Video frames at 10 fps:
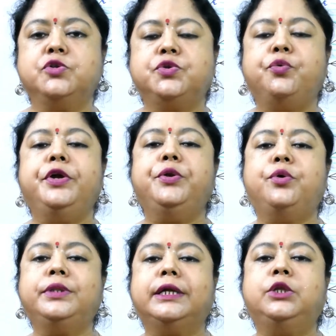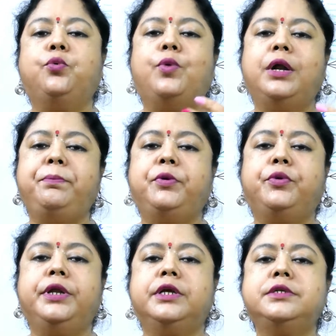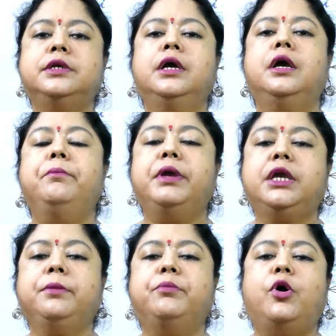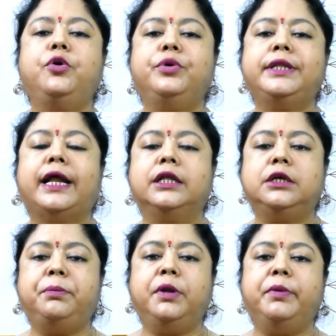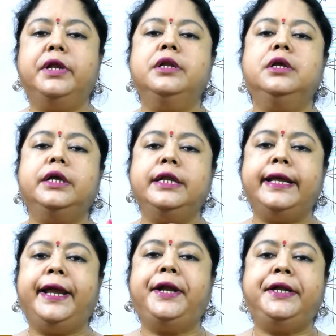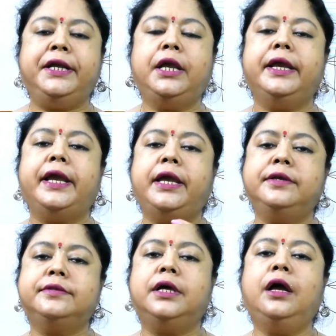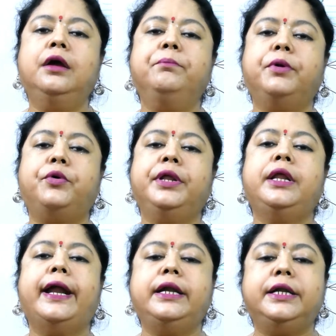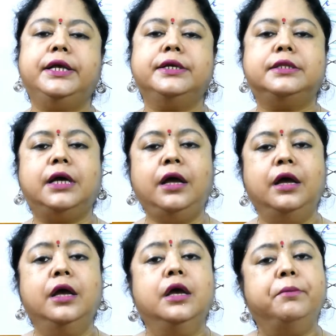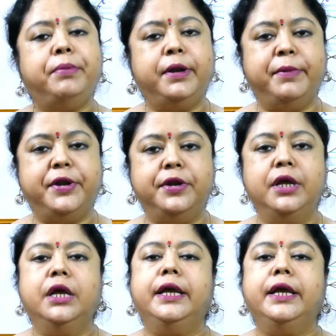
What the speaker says: So we know that the one purine is making bond with another pyrimidine. In AT, A is the purine and T is the pyrimidine.